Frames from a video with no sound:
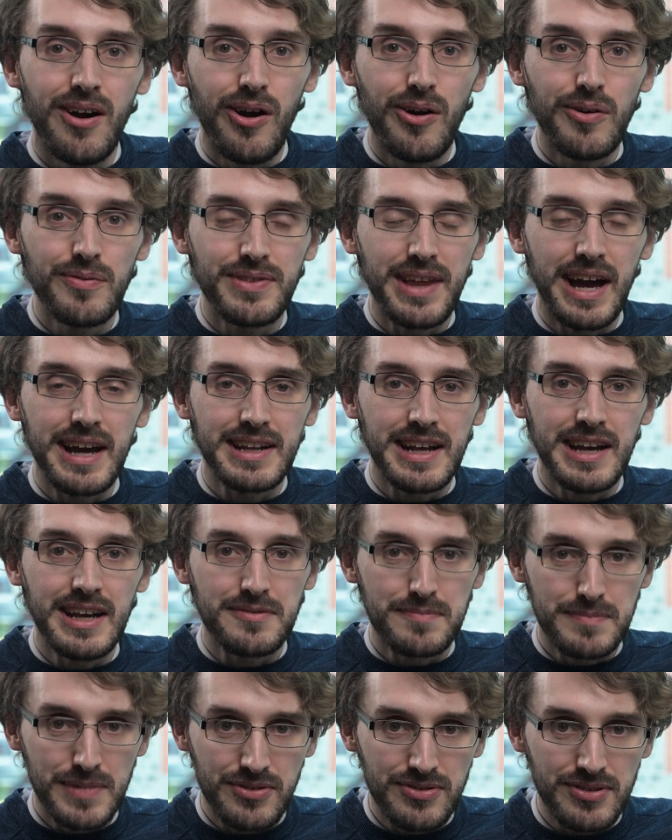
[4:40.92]
of that
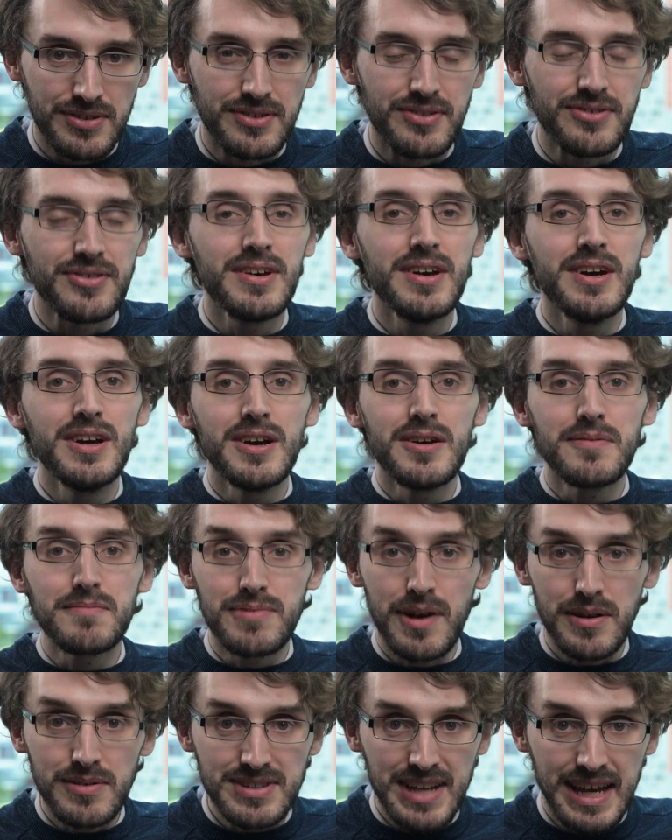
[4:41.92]
admissions
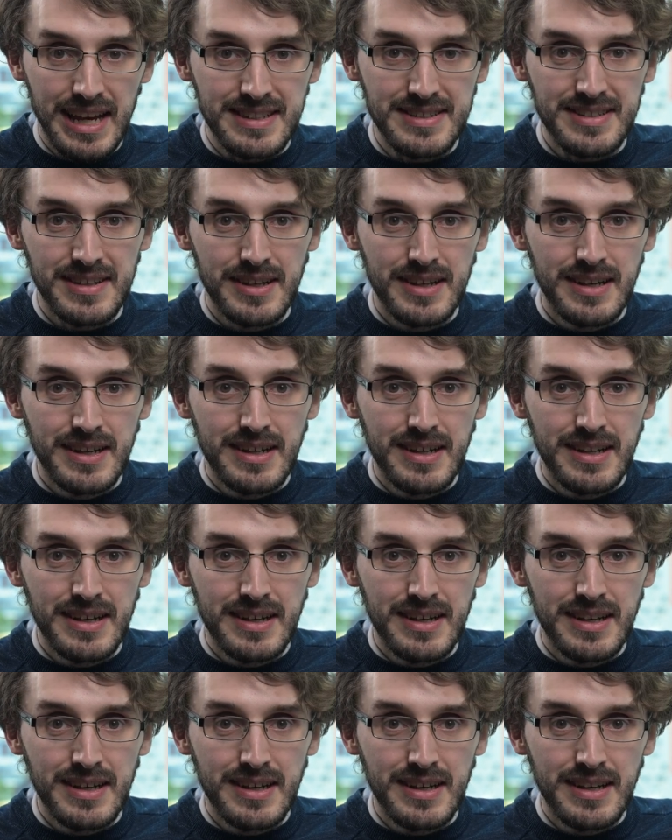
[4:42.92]
process.